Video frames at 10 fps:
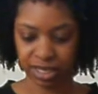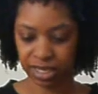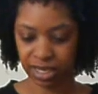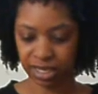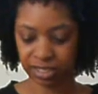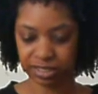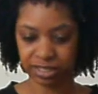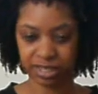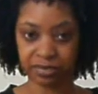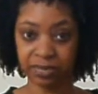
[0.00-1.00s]
And
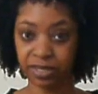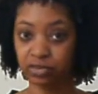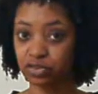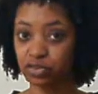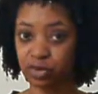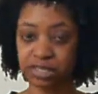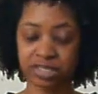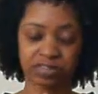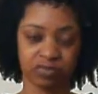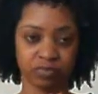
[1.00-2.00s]
then I'll do the
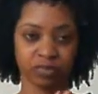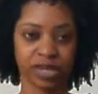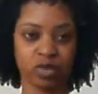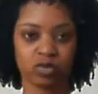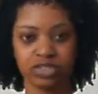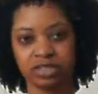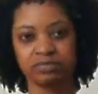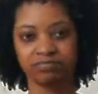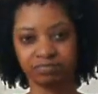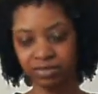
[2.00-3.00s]
rest of my hair, which is,
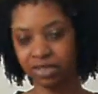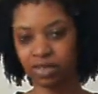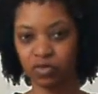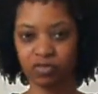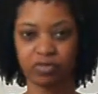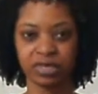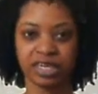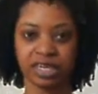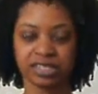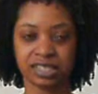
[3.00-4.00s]
you know, for
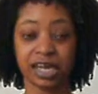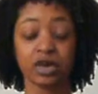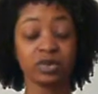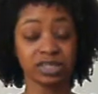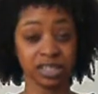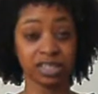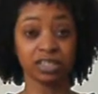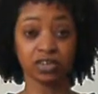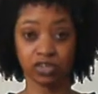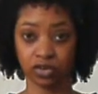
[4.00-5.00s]
me, I always need
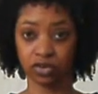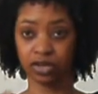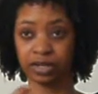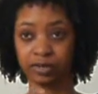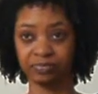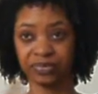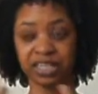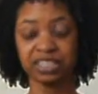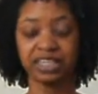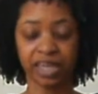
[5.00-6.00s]
another, I
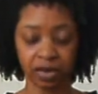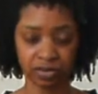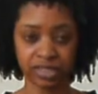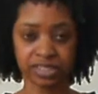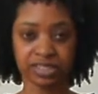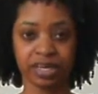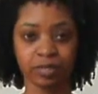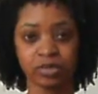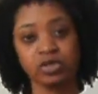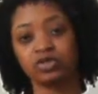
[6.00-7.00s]
need a keratin
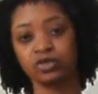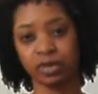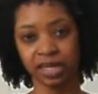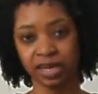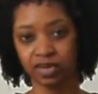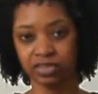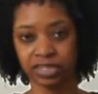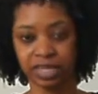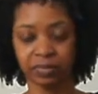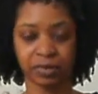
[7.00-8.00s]
step, so I'll do my
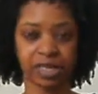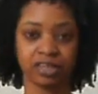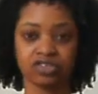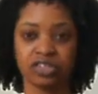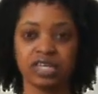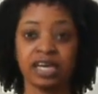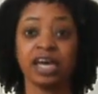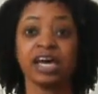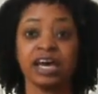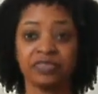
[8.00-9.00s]
keratin application,
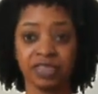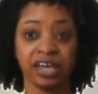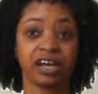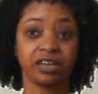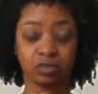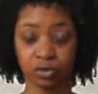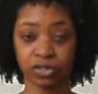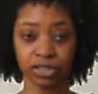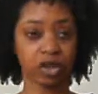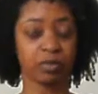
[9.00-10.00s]
and then I'll put
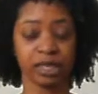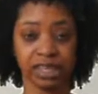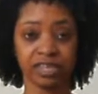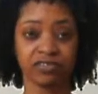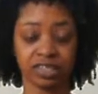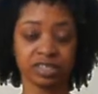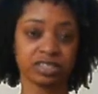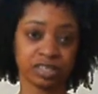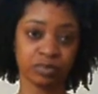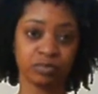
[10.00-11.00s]
in all my leave-ins
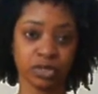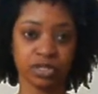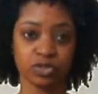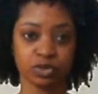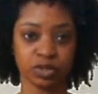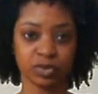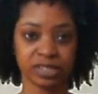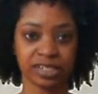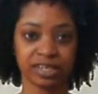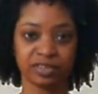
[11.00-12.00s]
and do a
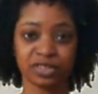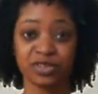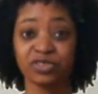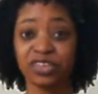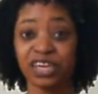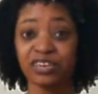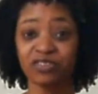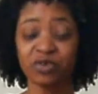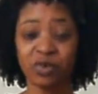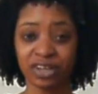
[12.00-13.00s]
twist out. So thank you
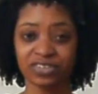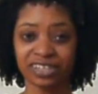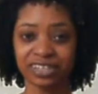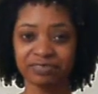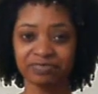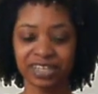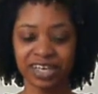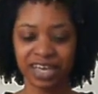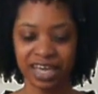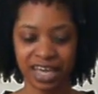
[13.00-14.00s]
for watching,
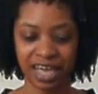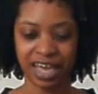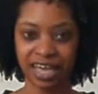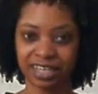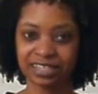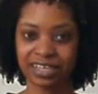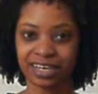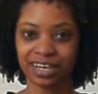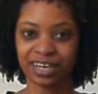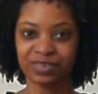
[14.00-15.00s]
and
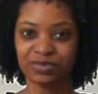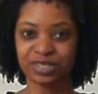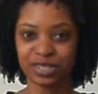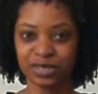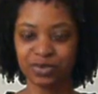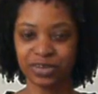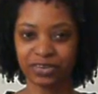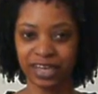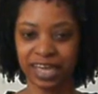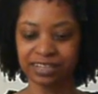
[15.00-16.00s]
see you
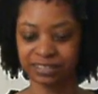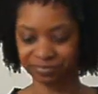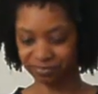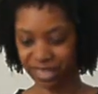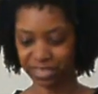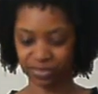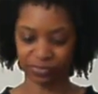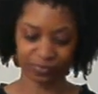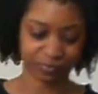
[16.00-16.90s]
here again. Thank you.